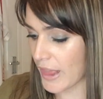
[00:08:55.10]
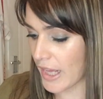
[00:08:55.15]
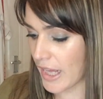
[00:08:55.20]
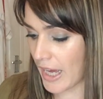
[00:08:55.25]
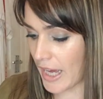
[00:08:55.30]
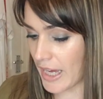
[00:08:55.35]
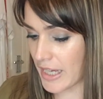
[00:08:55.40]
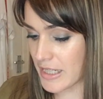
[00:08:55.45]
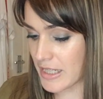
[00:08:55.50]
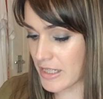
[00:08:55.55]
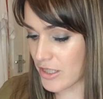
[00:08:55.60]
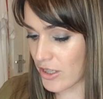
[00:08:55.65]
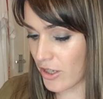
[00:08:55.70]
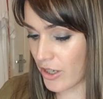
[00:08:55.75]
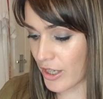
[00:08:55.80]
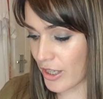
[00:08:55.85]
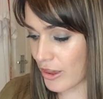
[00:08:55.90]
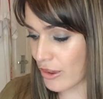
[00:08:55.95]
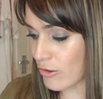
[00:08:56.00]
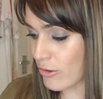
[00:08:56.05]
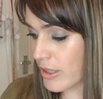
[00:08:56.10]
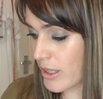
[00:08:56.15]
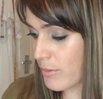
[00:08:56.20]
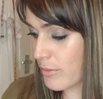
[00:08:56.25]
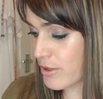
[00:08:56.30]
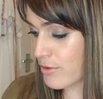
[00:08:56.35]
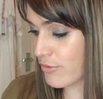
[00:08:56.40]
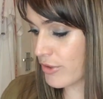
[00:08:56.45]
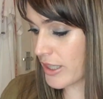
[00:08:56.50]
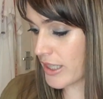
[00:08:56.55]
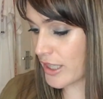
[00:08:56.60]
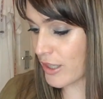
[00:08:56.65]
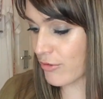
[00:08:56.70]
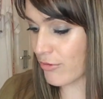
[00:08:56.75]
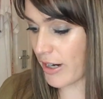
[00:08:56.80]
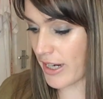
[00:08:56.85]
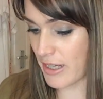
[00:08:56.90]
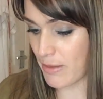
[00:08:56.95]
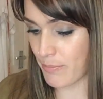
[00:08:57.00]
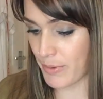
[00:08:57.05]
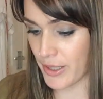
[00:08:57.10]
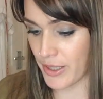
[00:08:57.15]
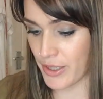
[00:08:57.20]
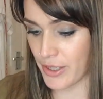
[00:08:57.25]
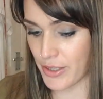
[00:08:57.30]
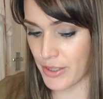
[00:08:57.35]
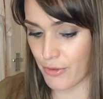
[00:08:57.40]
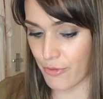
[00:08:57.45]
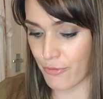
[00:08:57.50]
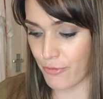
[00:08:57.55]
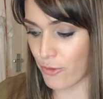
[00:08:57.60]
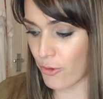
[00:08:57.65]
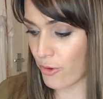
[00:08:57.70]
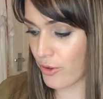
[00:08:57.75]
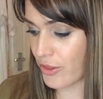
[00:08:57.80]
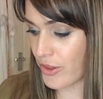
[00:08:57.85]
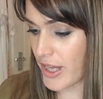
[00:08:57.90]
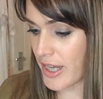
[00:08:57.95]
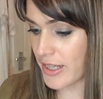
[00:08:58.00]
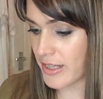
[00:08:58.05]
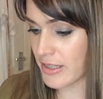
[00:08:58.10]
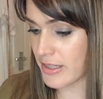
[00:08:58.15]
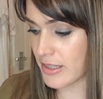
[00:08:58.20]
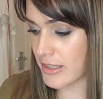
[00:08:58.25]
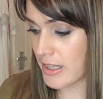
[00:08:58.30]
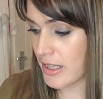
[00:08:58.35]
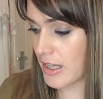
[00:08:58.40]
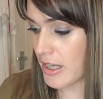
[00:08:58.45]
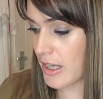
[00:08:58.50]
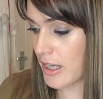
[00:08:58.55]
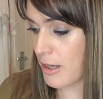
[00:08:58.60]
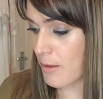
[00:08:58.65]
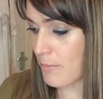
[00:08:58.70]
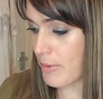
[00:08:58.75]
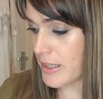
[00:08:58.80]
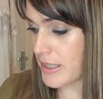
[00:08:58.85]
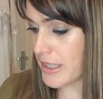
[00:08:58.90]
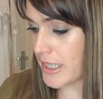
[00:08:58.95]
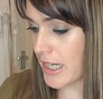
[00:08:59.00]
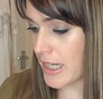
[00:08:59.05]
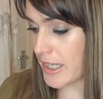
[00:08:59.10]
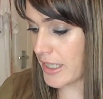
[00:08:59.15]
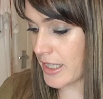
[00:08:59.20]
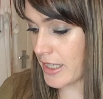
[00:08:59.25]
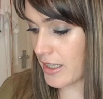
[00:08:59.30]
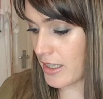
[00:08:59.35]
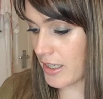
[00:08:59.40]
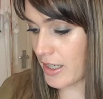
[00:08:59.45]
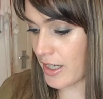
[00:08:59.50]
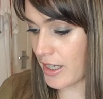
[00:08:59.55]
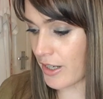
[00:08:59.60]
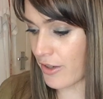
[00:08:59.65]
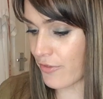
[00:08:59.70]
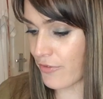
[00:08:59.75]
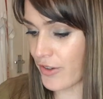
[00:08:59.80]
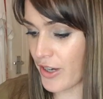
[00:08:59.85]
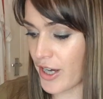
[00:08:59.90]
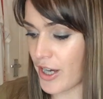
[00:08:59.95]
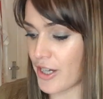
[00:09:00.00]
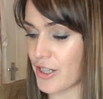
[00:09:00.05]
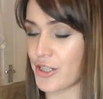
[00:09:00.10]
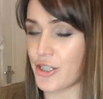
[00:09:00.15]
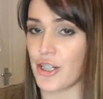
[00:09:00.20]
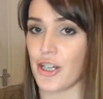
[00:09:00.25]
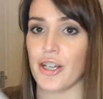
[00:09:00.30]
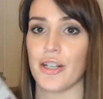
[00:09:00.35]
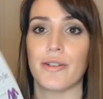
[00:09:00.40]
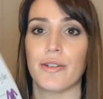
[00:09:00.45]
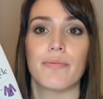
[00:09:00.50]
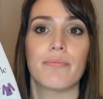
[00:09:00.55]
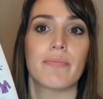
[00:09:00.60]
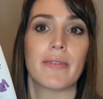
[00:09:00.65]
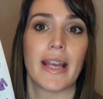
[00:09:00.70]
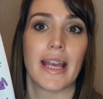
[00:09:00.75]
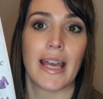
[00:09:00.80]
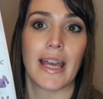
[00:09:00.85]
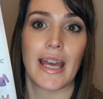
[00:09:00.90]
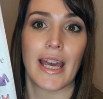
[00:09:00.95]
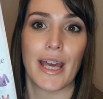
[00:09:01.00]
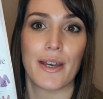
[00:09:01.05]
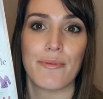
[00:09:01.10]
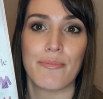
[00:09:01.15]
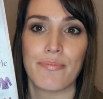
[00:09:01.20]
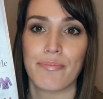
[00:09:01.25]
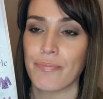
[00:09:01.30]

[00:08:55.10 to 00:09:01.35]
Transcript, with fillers: And I thought it was really great because for this particular version here,